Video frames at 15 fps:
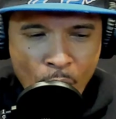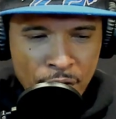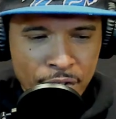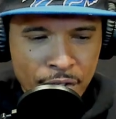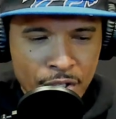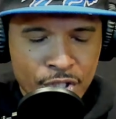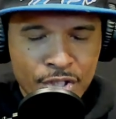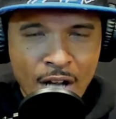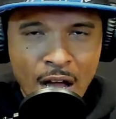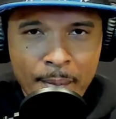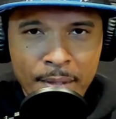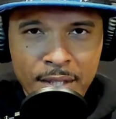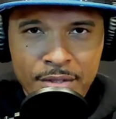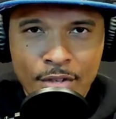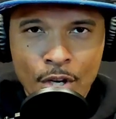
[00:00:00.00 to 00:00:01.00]
Sean
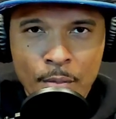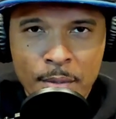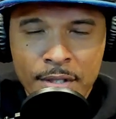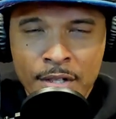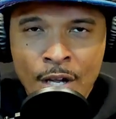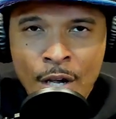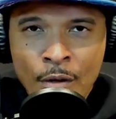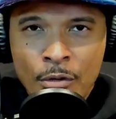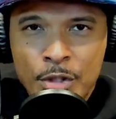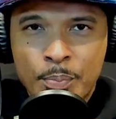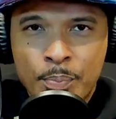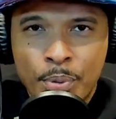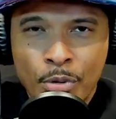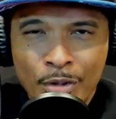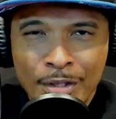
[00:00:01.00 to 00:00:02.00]
McDermott was
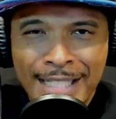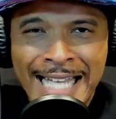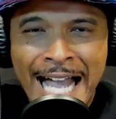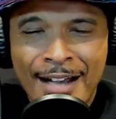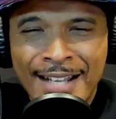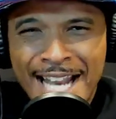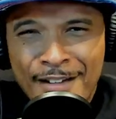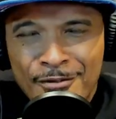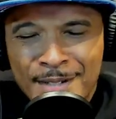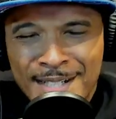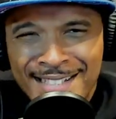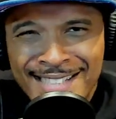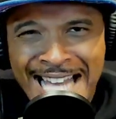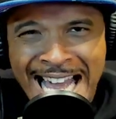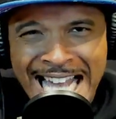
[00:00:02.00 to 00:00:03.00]
pulling out every
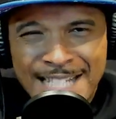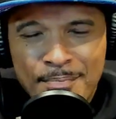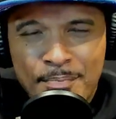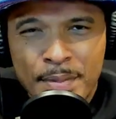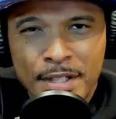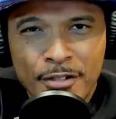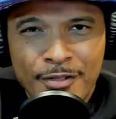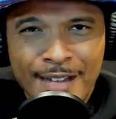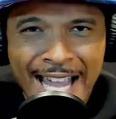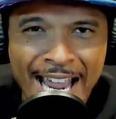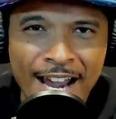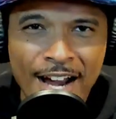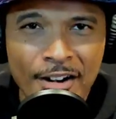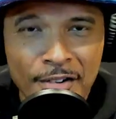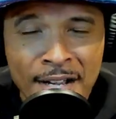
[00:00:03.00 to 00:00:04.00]
last bit of
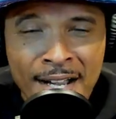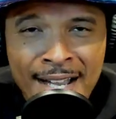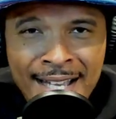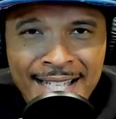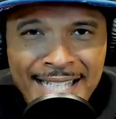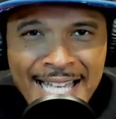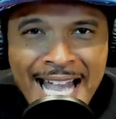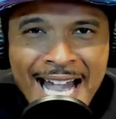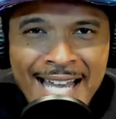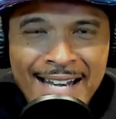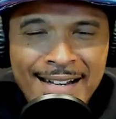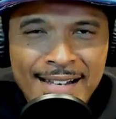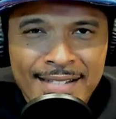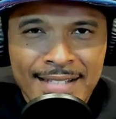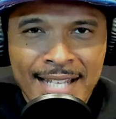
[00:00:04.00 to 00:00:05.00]
hair he had in
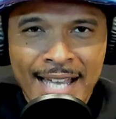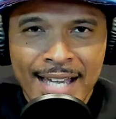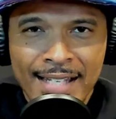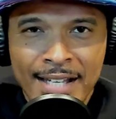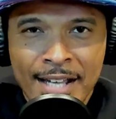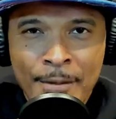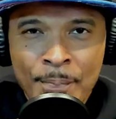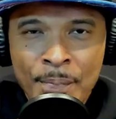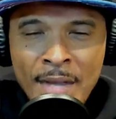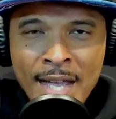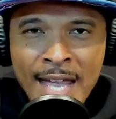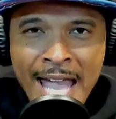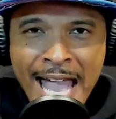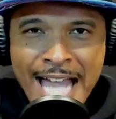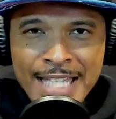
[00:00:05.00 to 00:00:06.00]
his head
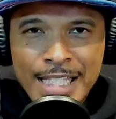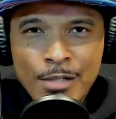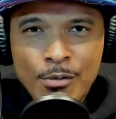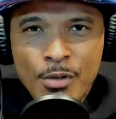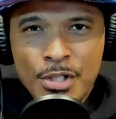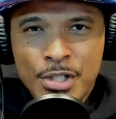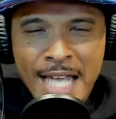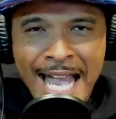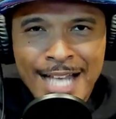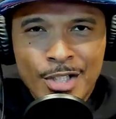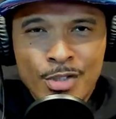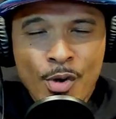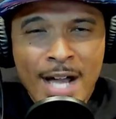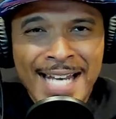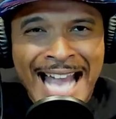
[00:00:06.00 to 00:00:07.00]
as he was
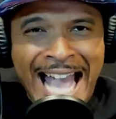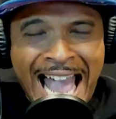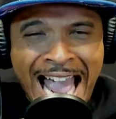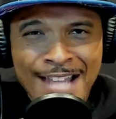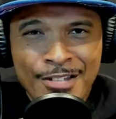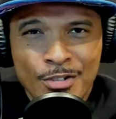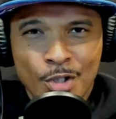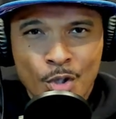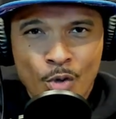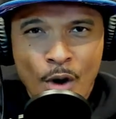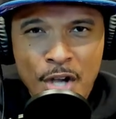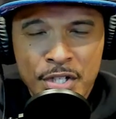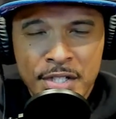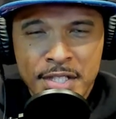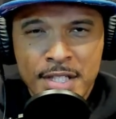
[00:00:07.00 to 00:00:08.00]
trying to answer
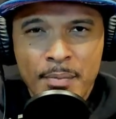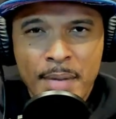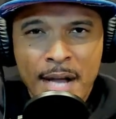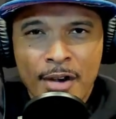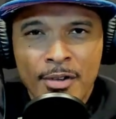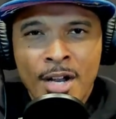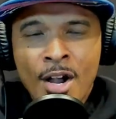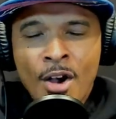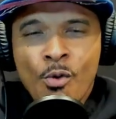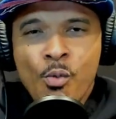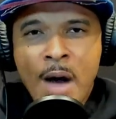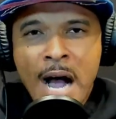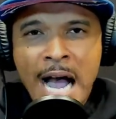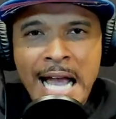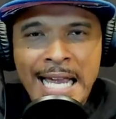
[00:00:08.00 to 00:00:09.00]
questions about
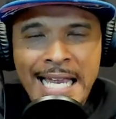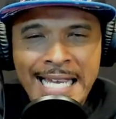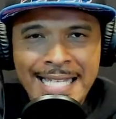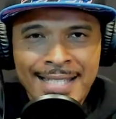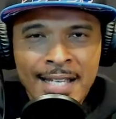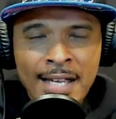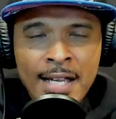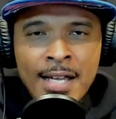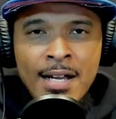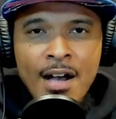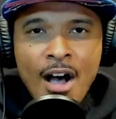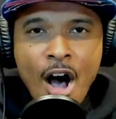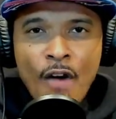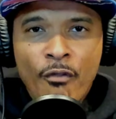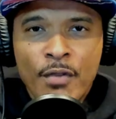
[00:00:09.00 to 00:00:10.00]
why his
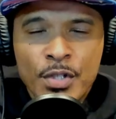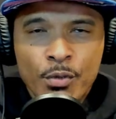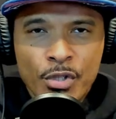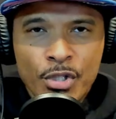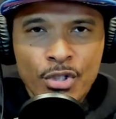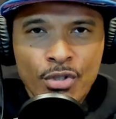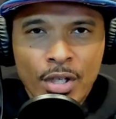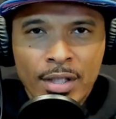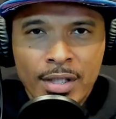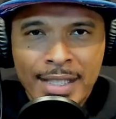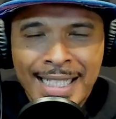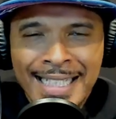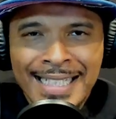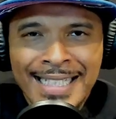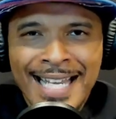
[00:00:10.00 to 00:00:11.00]
offense was struggling
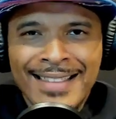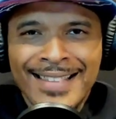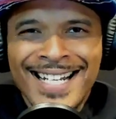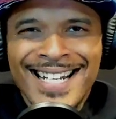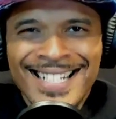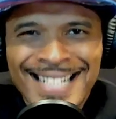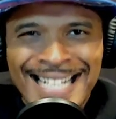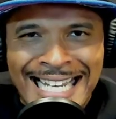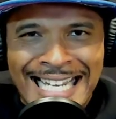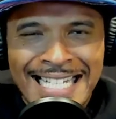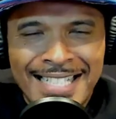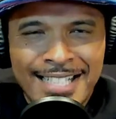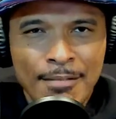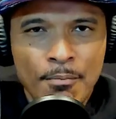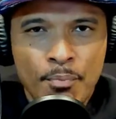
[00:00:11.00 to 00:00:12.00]
and the need
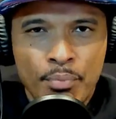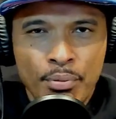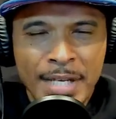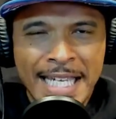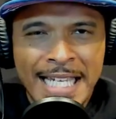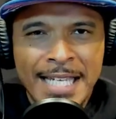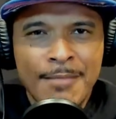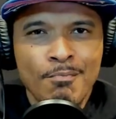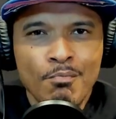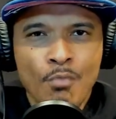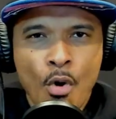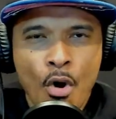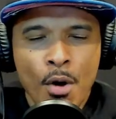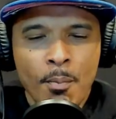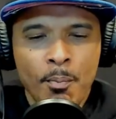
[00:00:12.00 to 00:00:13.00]
to be
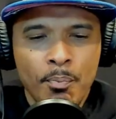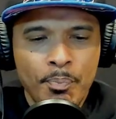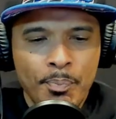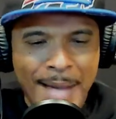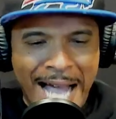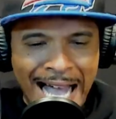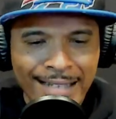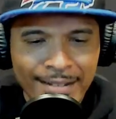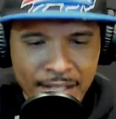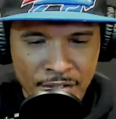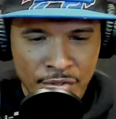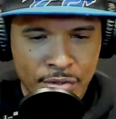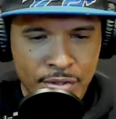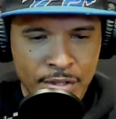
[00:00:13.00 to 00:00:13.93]
more balanced.